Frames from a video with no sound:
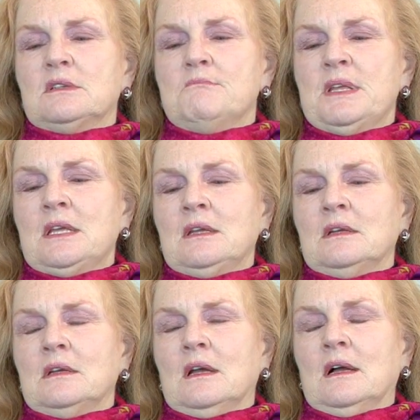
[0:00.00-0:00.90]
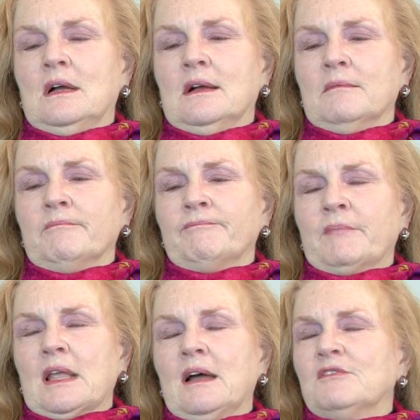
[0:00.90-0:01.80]
being a
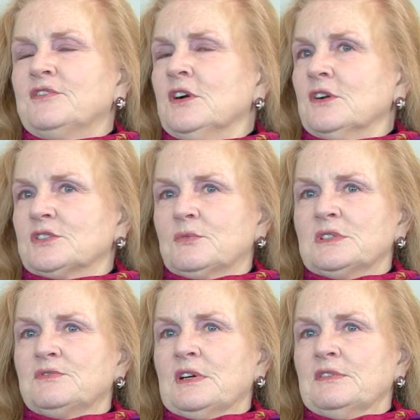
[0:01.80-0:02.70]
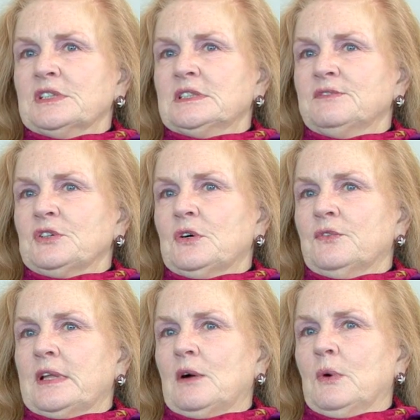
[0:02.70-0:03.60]
first was very, very
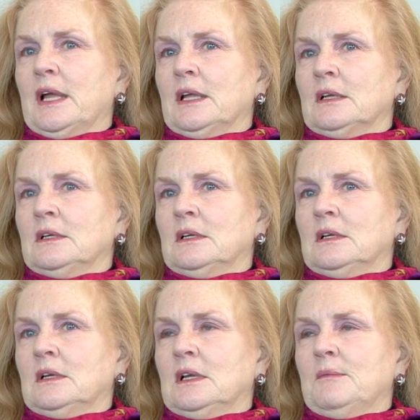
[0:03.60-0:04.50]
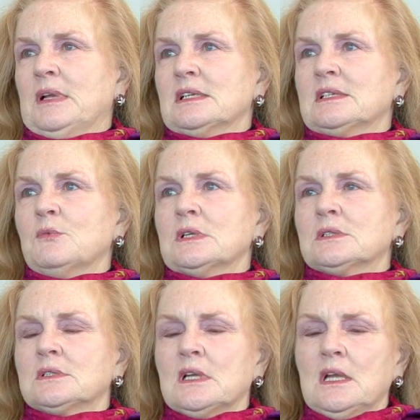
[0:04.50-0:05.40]
difficult that way, because it
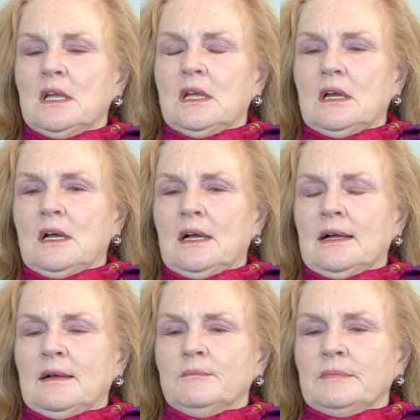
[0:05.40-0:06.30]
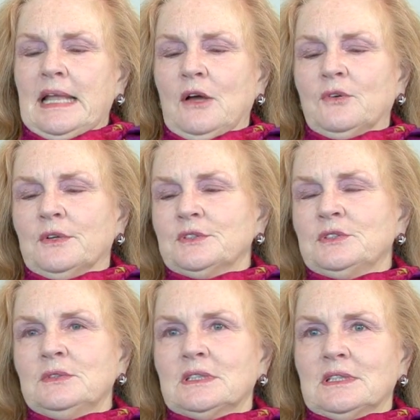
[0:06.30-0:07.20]
was
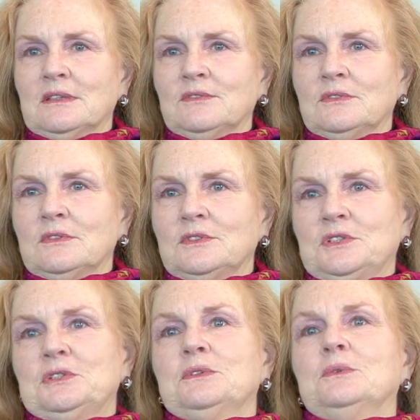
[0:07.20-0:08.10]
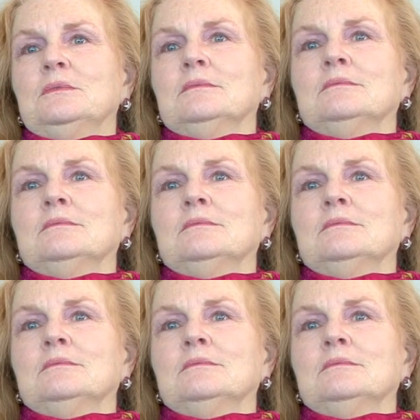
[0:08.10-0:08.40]
counterintuitive to